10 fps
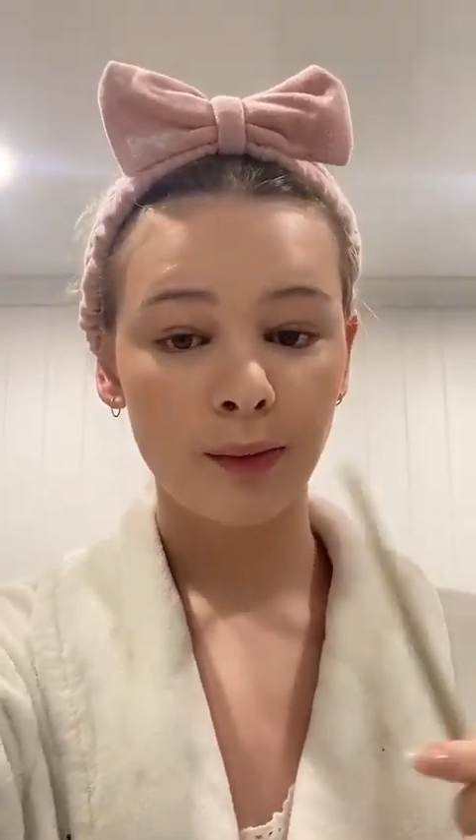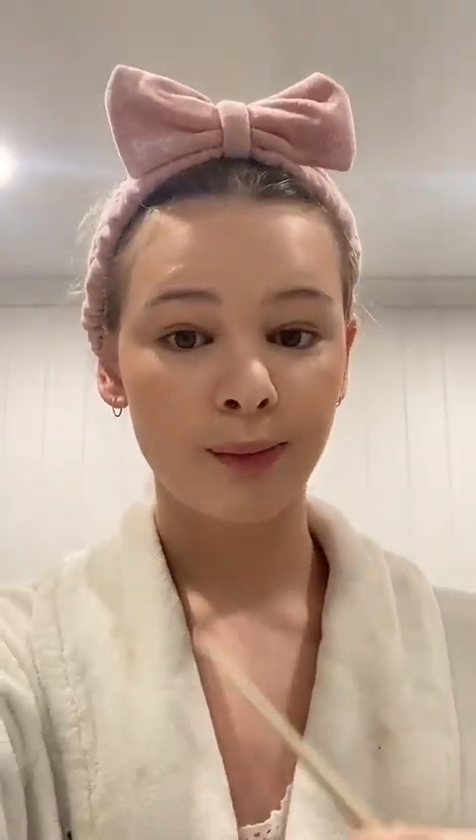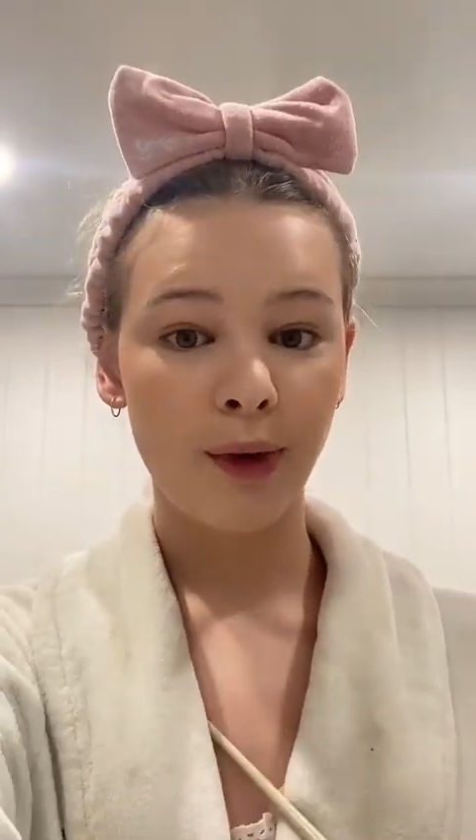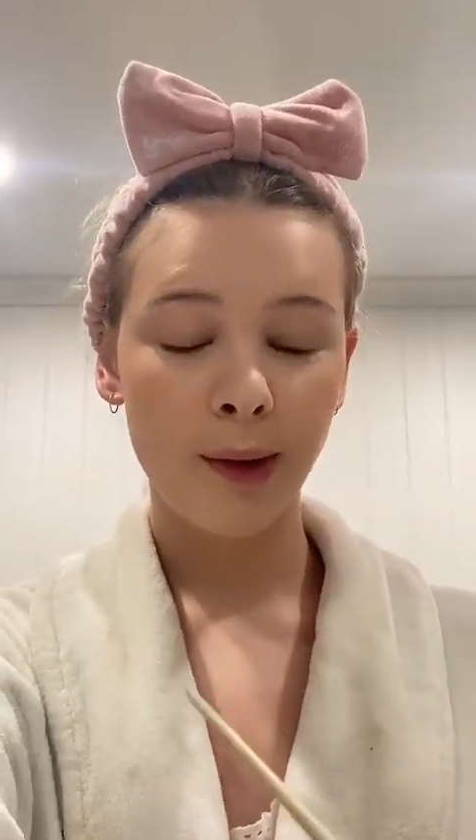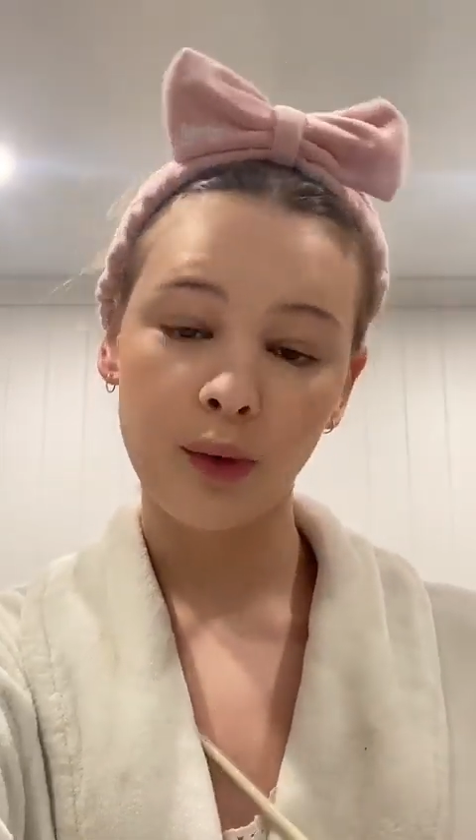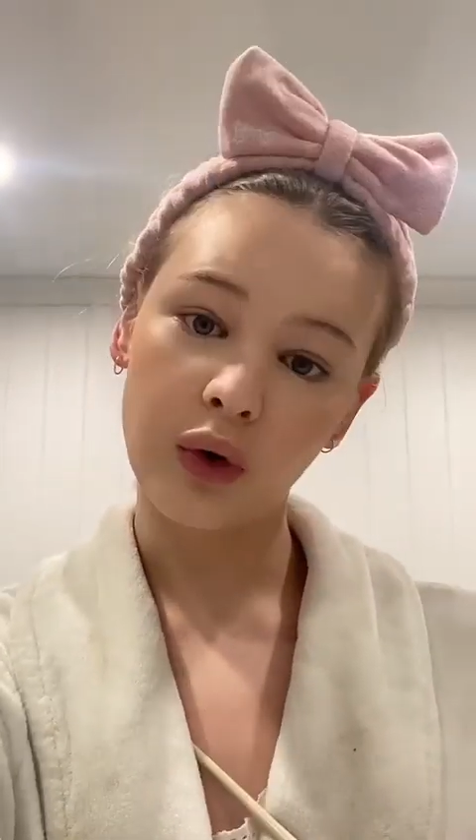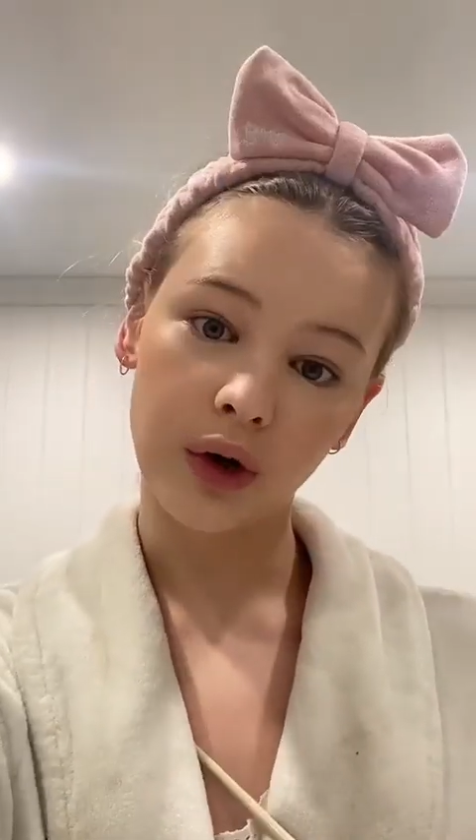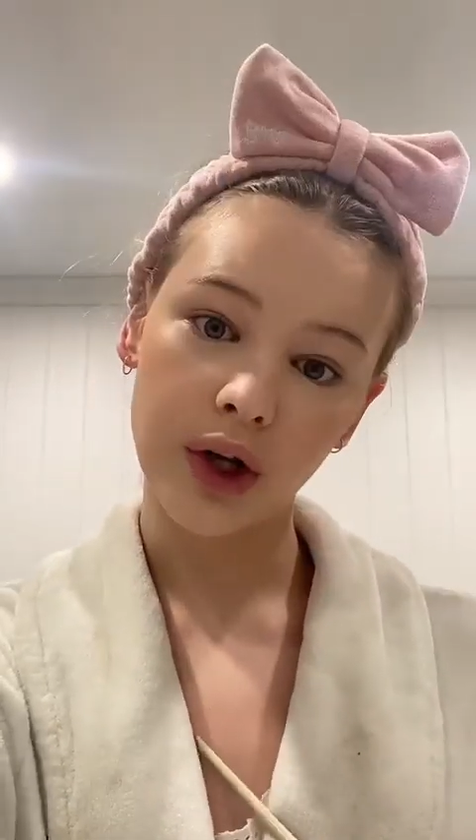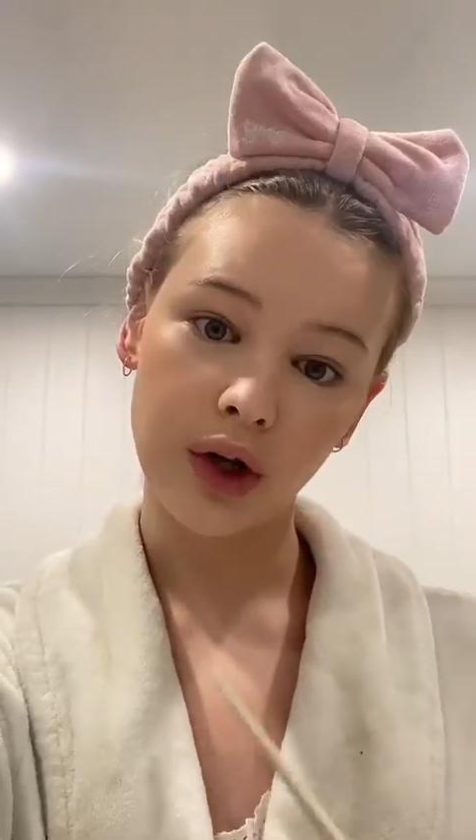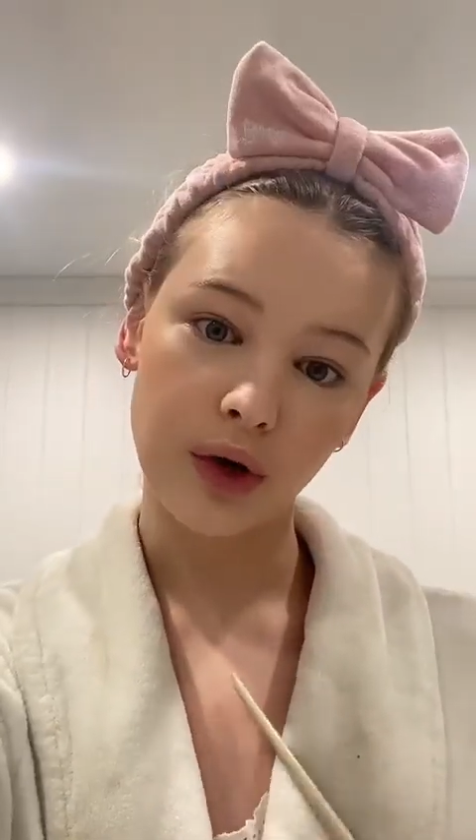people
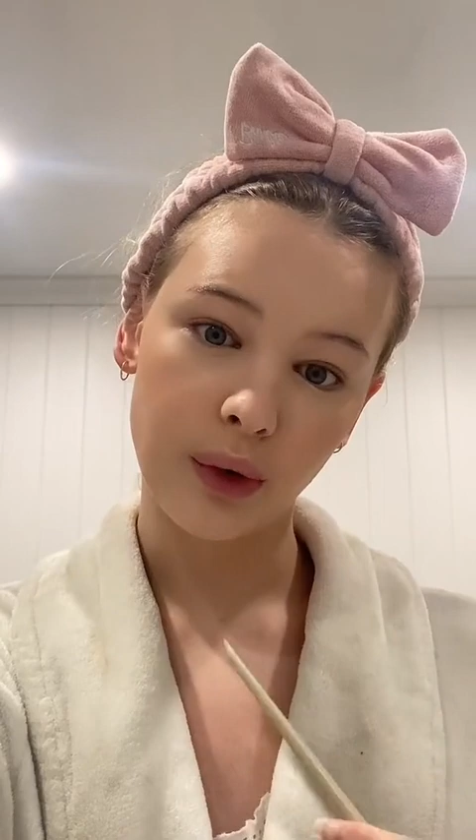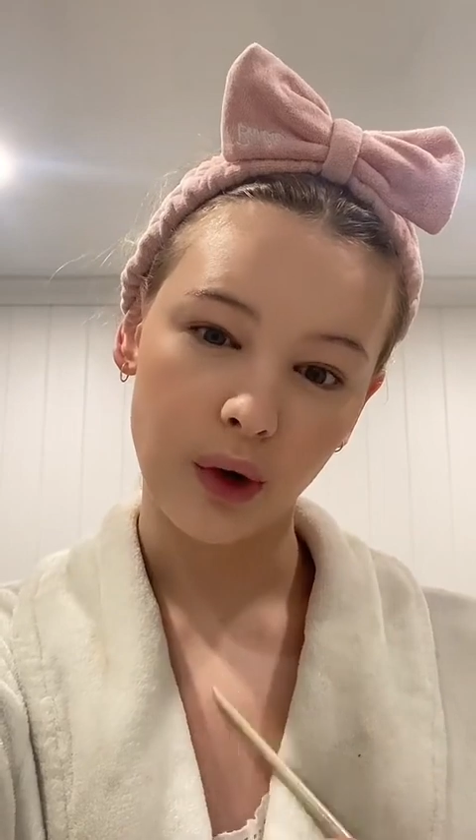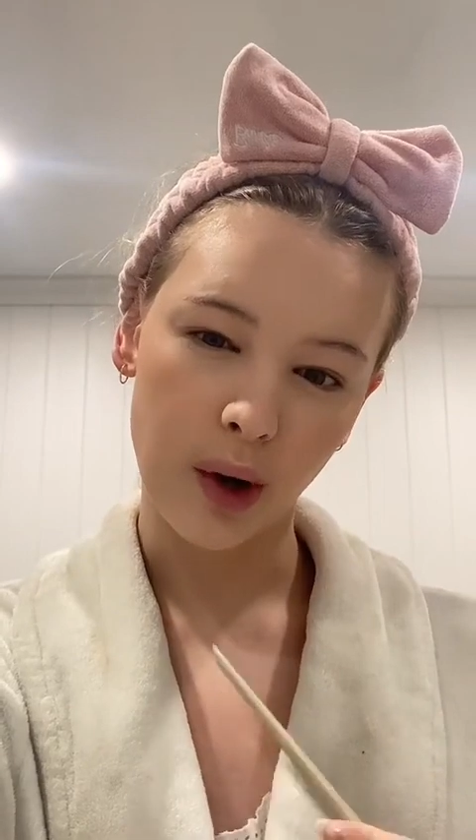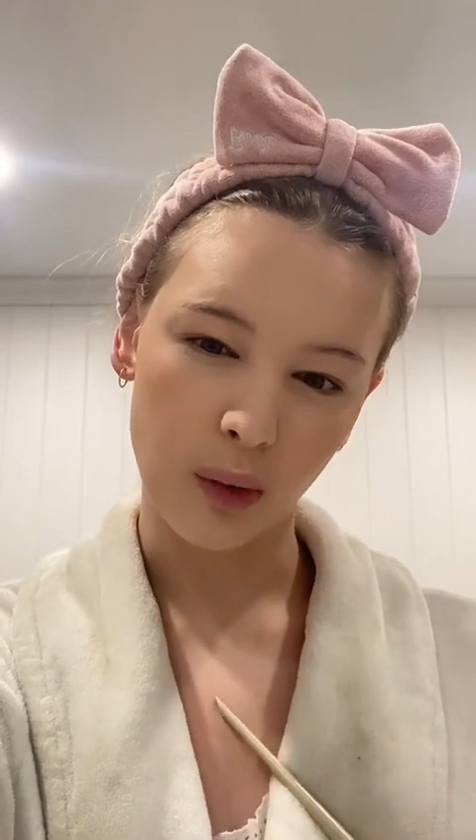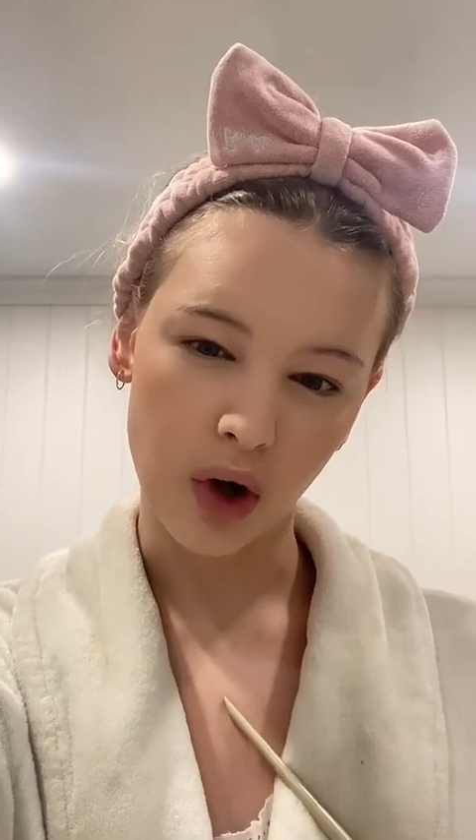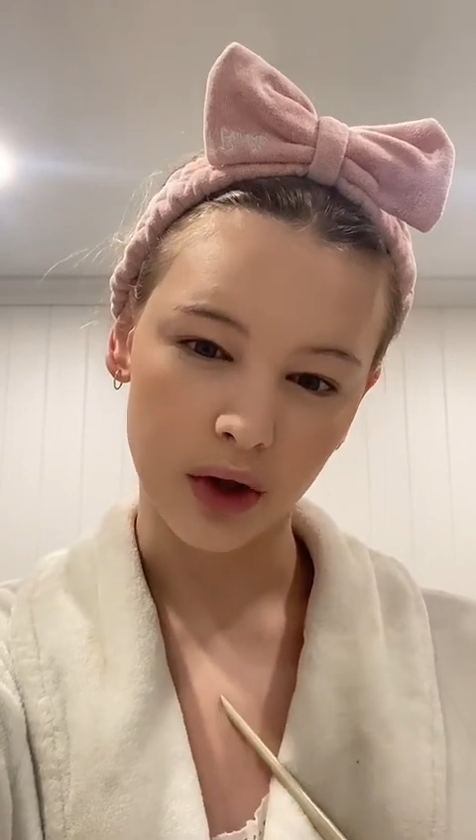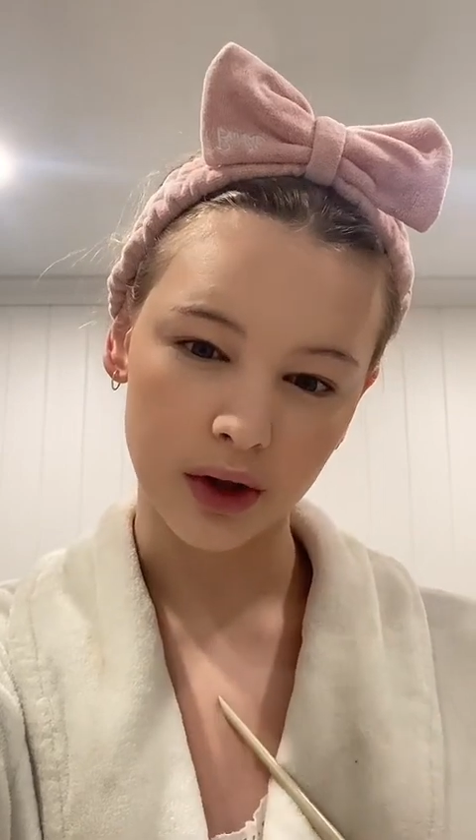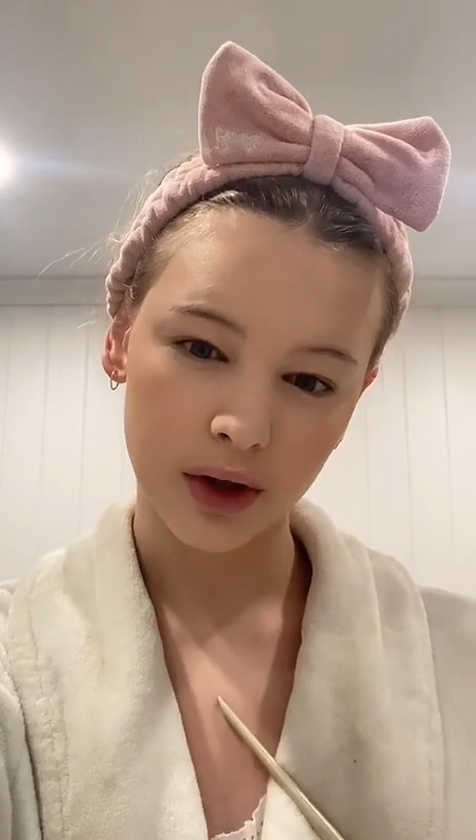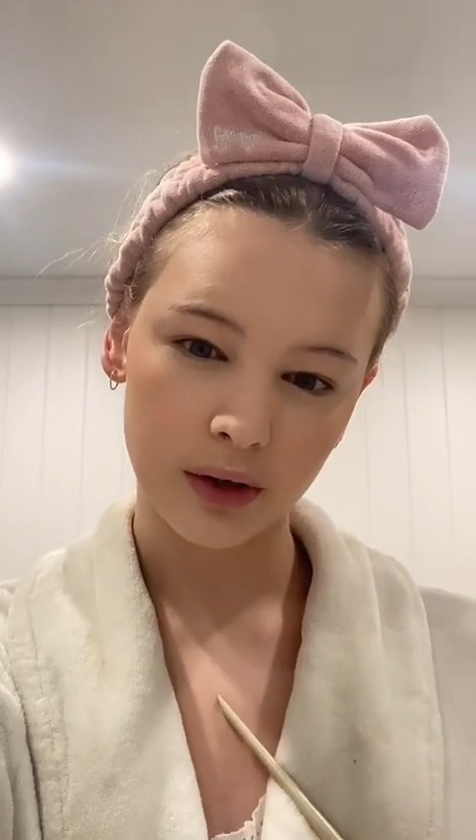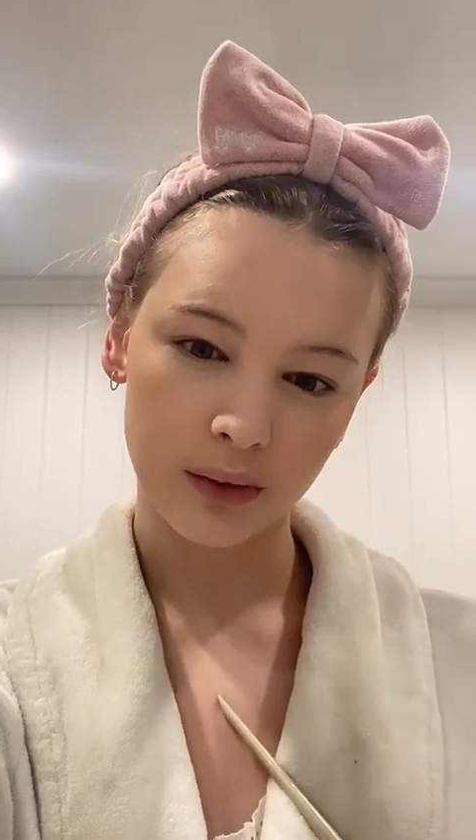already knew who I
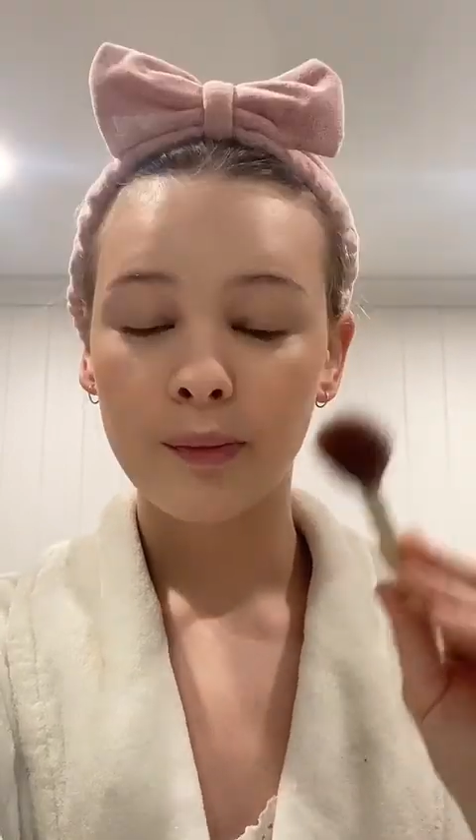was.